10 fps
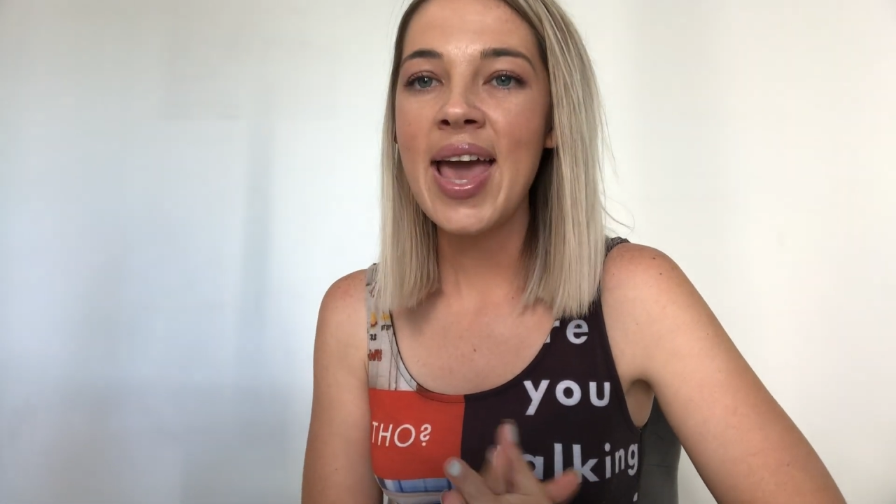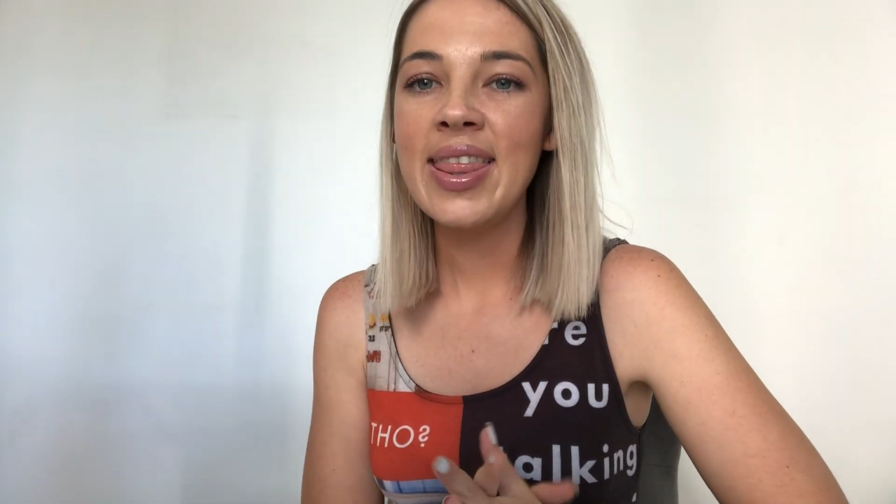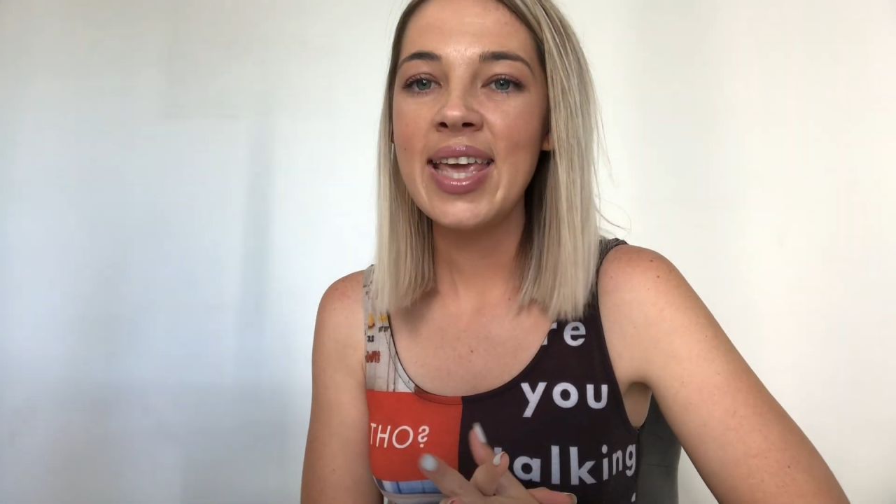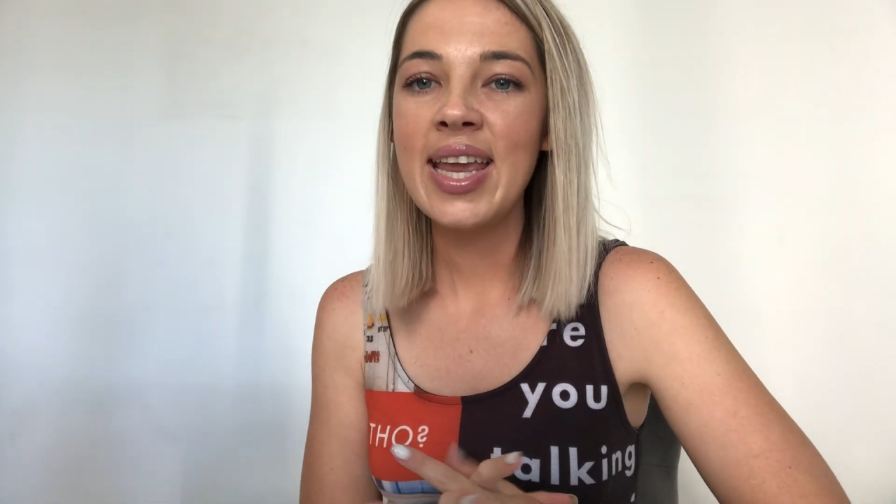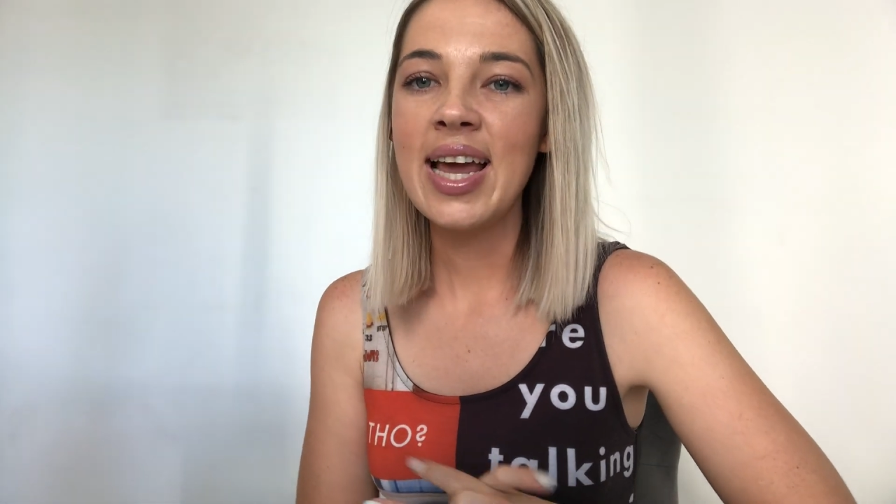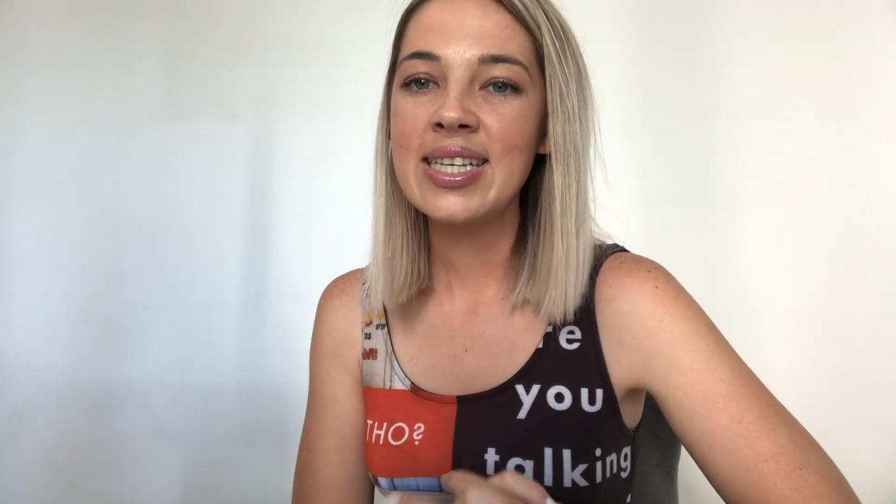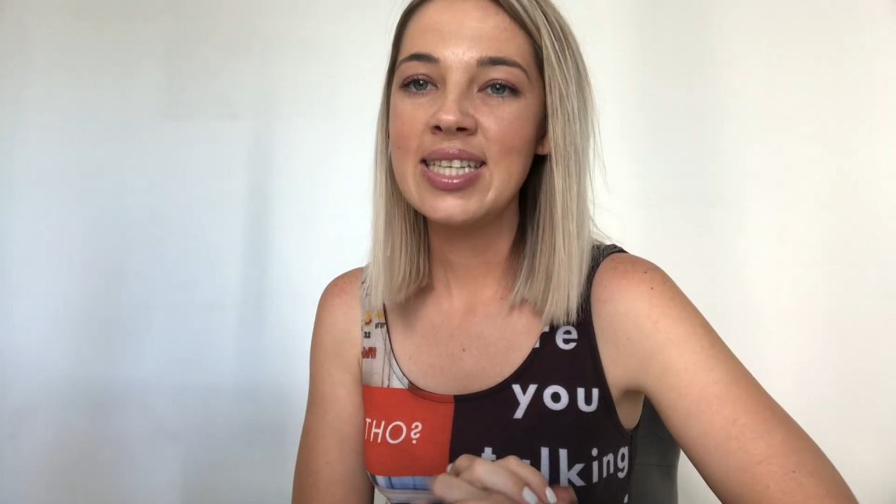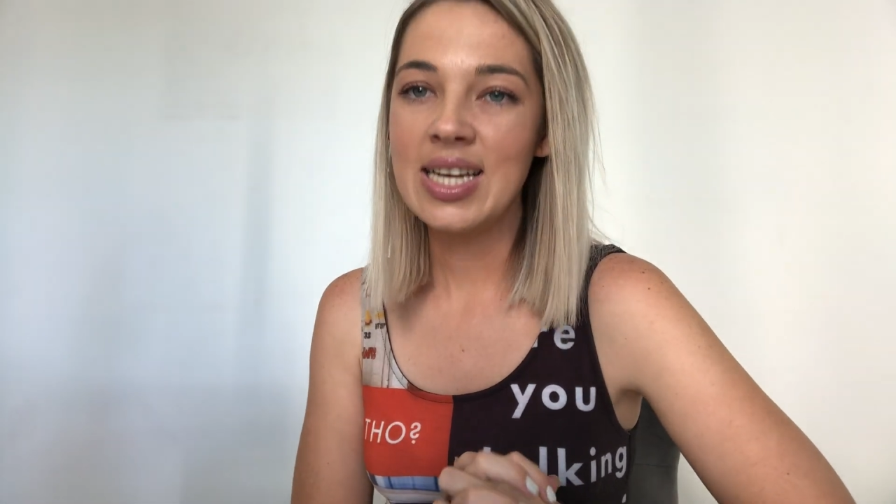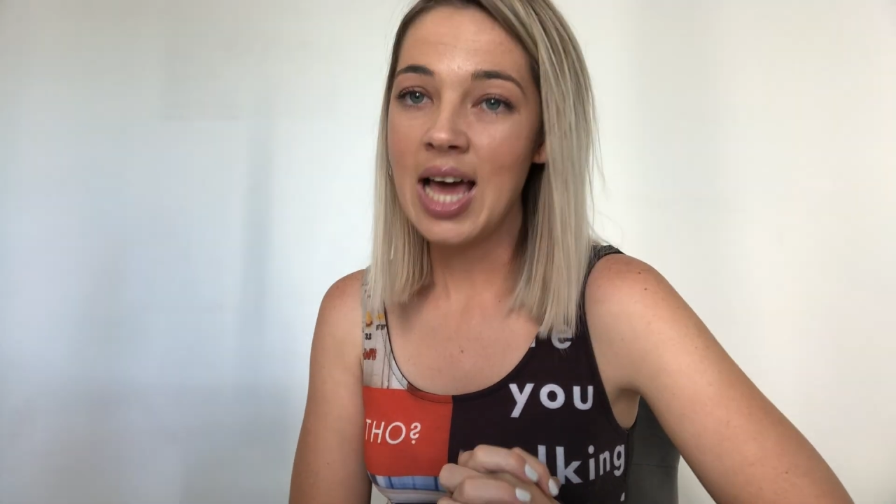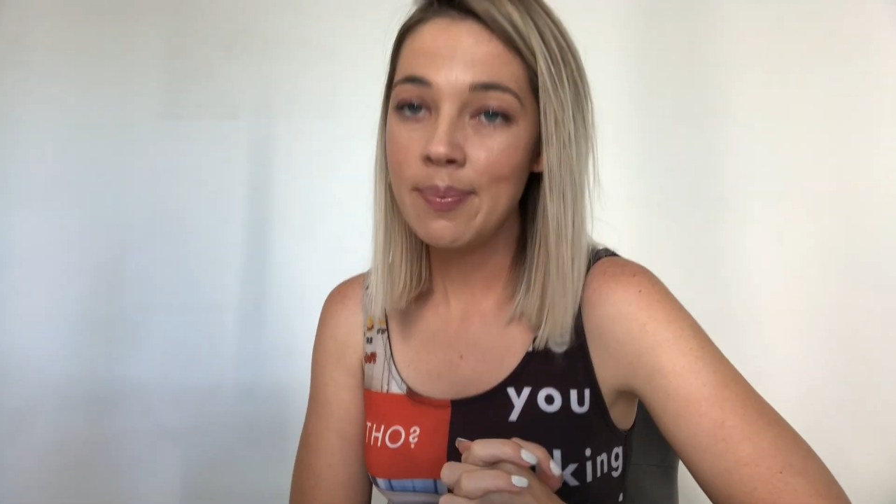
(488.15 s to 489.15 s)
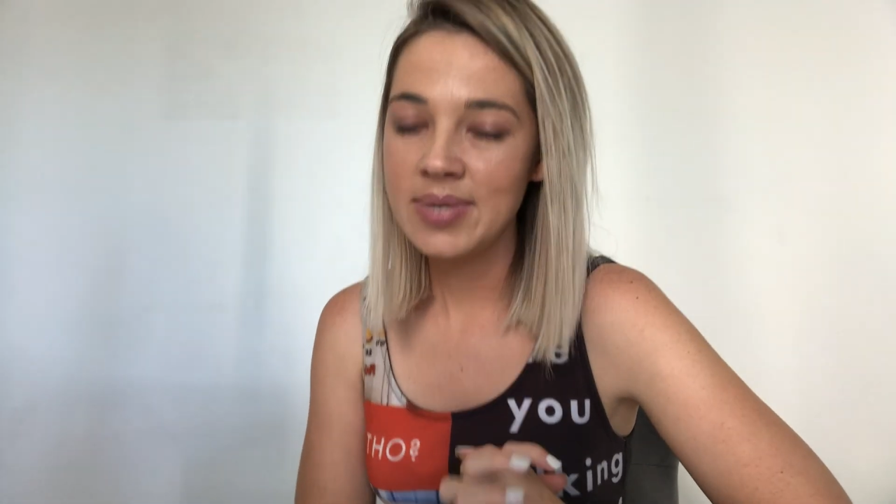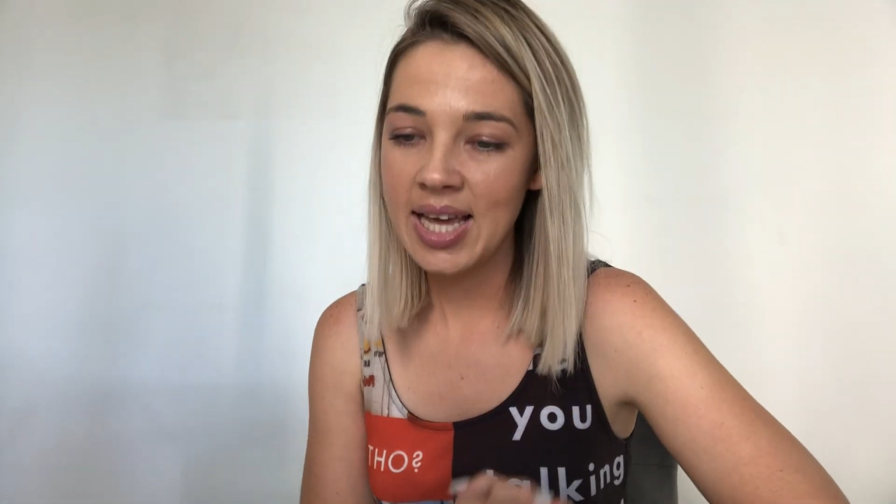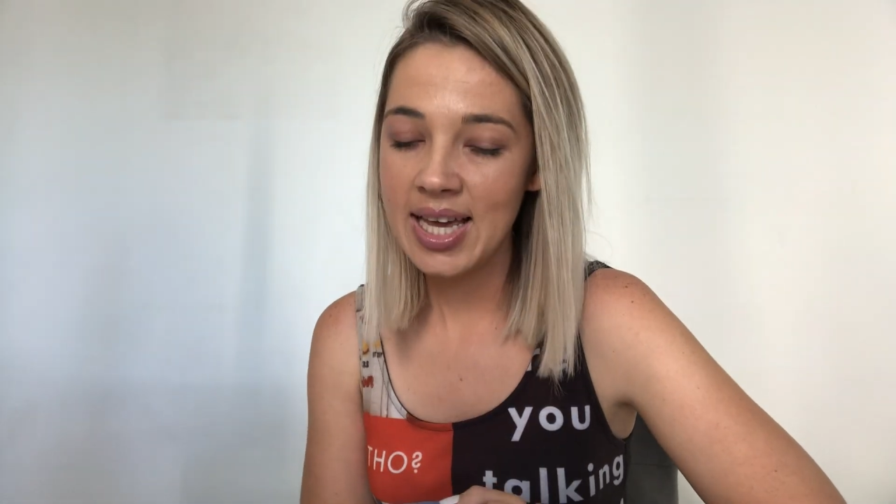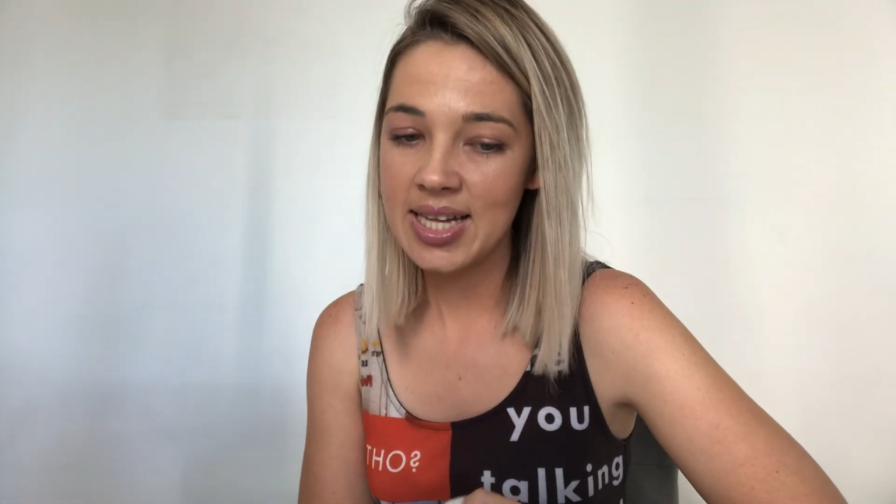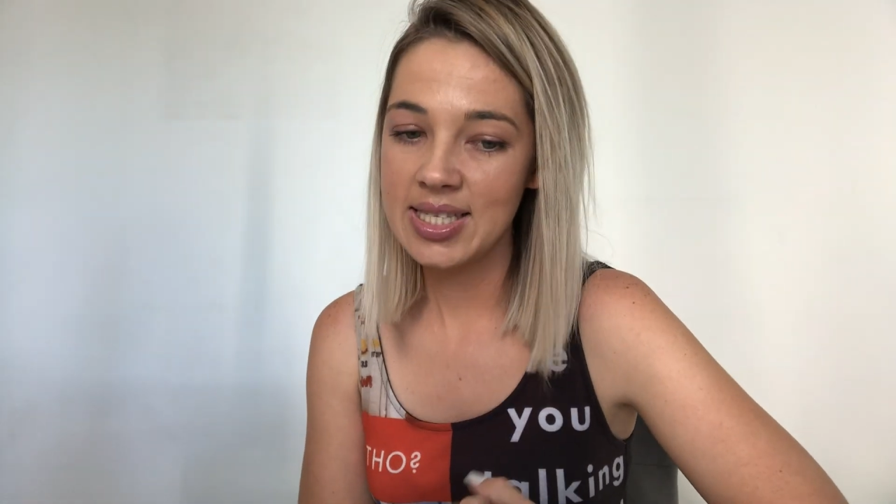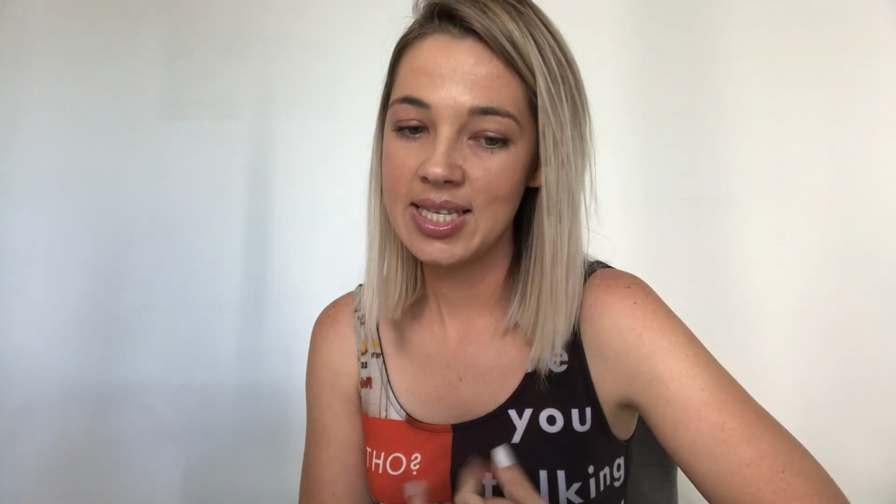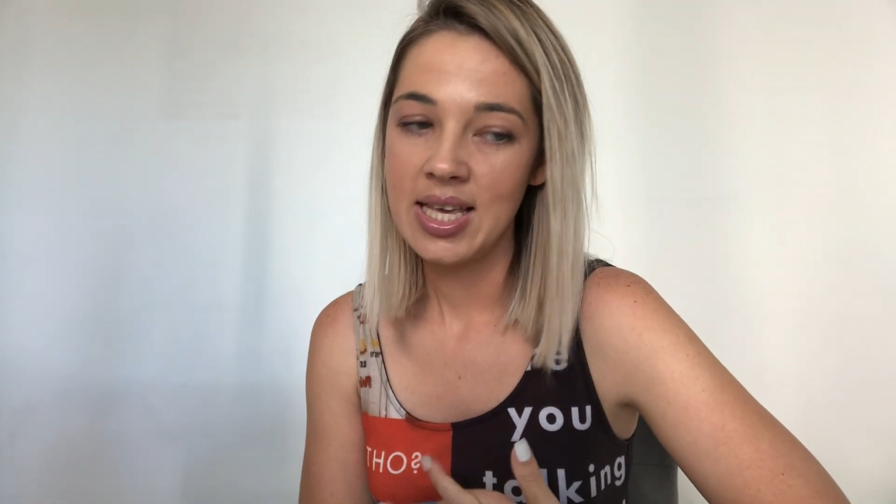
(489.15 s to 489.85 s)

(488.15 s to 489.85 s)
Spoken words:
and then I did an update